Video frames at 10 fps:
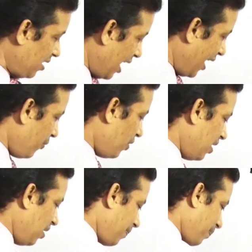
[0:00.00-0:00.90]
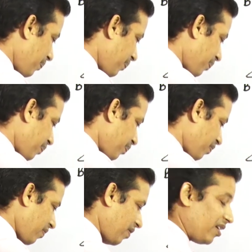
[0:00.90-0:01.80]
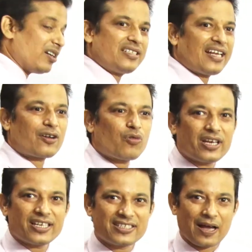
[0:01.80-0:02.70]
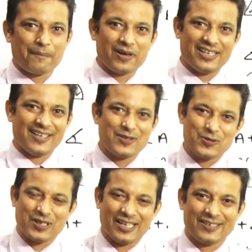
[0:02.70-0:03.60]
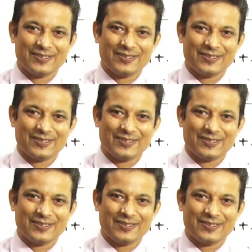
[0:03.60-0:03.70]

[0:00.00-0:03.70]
I will take one example, dear student.